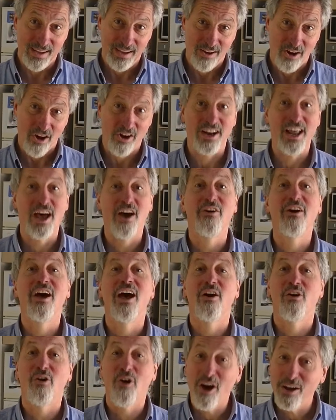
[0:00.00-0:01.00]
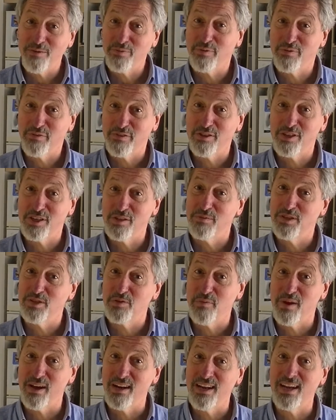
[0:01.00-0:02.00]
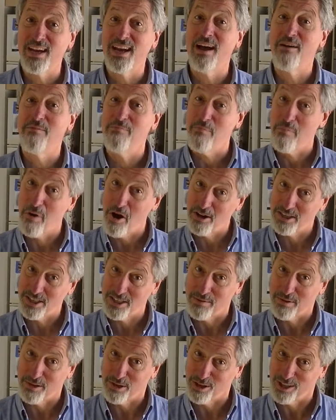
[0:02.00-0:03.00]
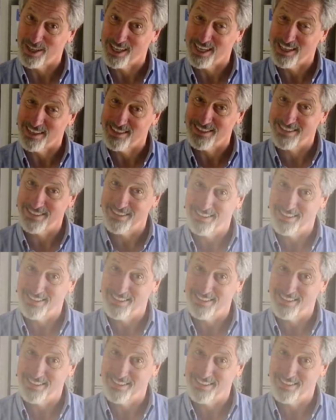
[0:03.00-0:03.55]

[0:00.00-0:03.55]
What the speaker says: I know how I'd prefer to be spending my summer holidays.